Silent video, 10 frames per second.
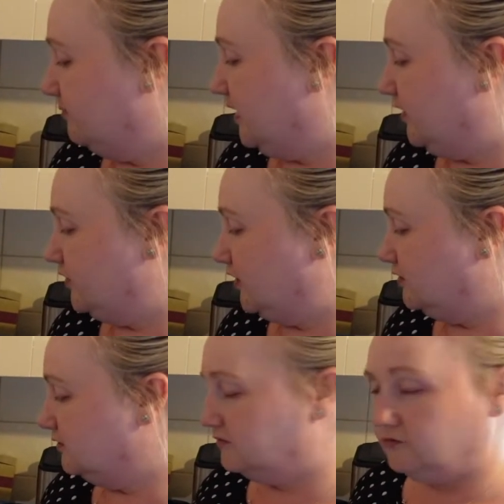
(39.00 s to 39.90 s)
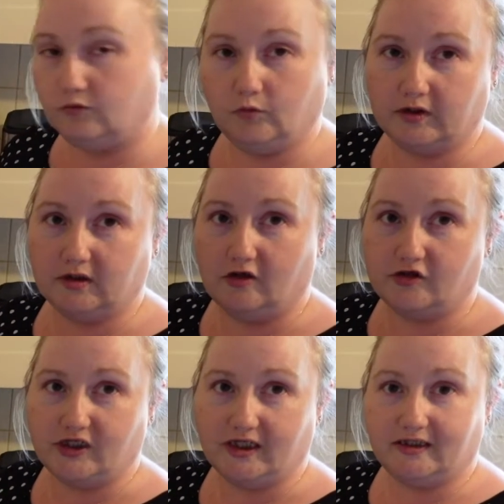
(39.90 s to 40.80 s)
powder, 1
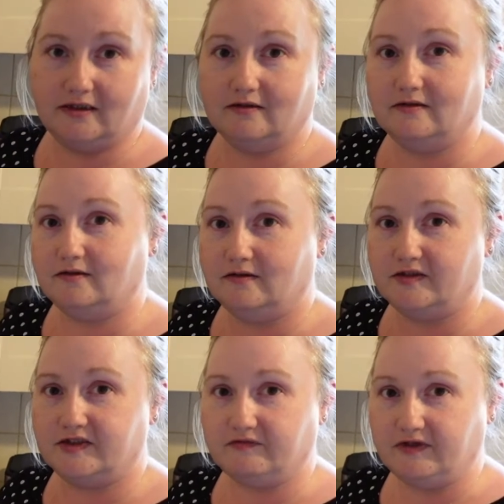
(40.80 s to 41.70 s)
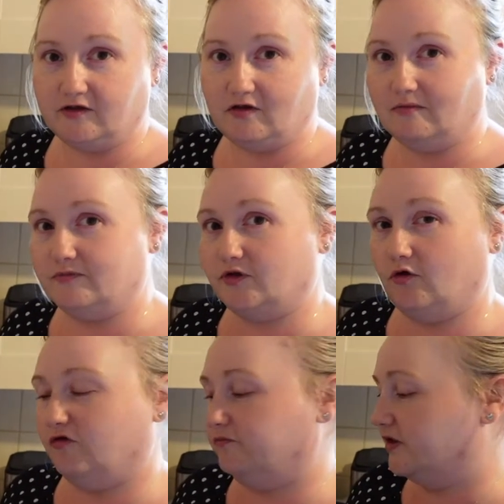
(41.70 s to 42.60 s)
large egg, 70 grams
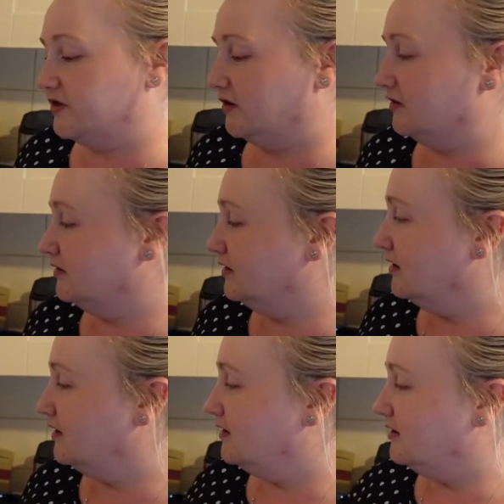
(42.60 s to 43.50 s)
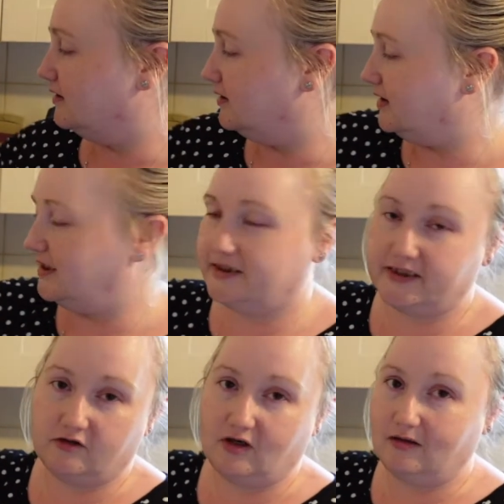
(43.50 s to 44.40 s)
of butter,
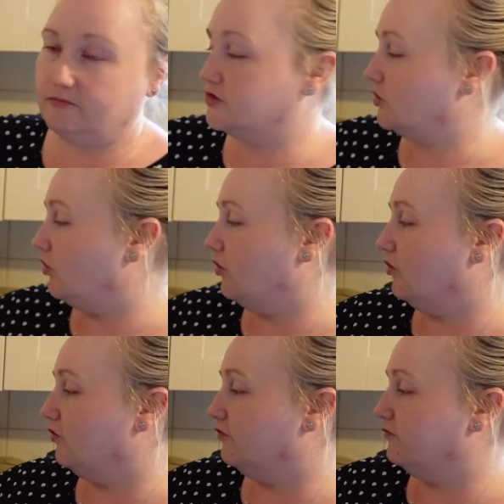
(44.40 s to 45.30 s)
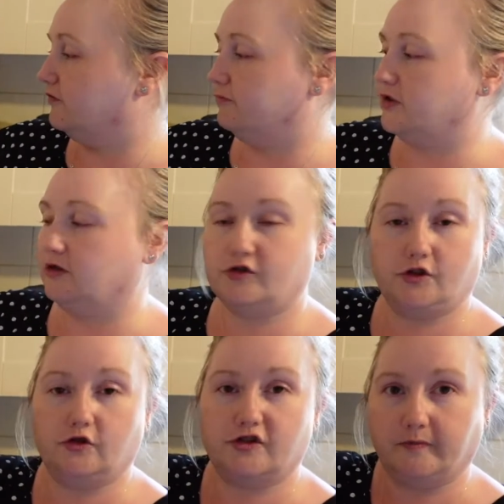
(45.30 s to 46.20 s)
80 grams of brown
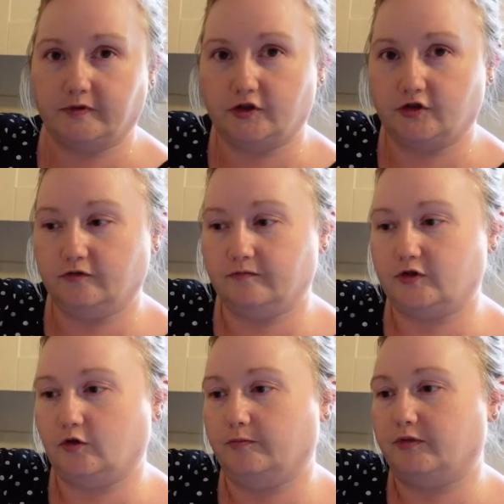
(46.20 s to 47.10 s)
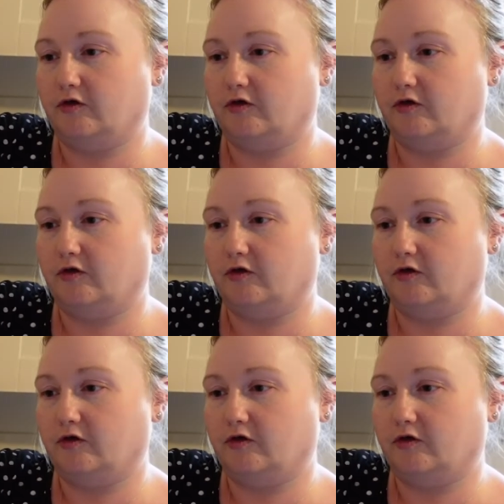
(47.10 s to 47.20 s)
sugar substitute, so the brown